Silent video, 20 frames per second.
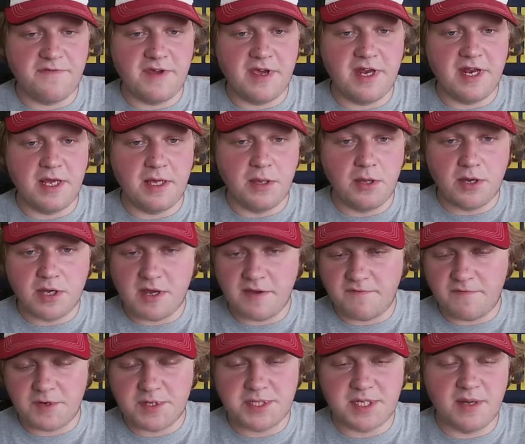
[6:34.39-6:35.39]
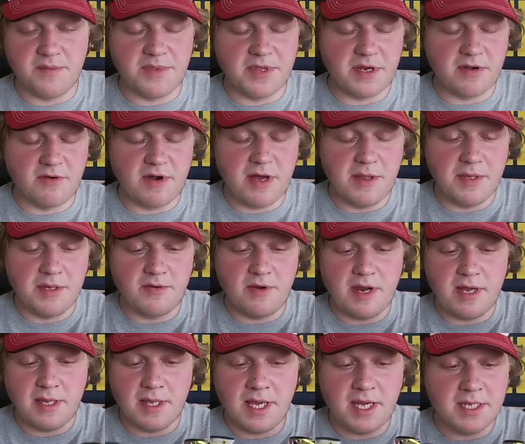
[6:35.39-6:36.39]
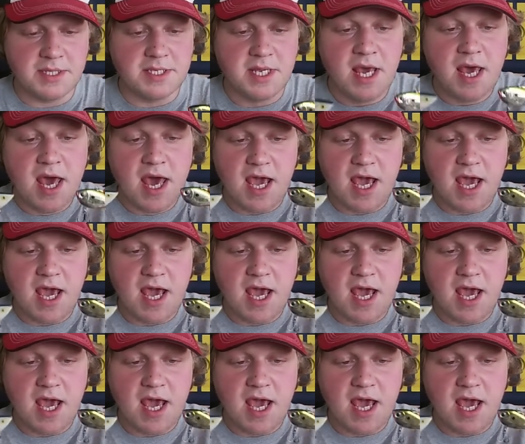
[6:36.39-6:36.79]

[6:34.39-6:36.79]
feeding, looking for something around the Great Lakes,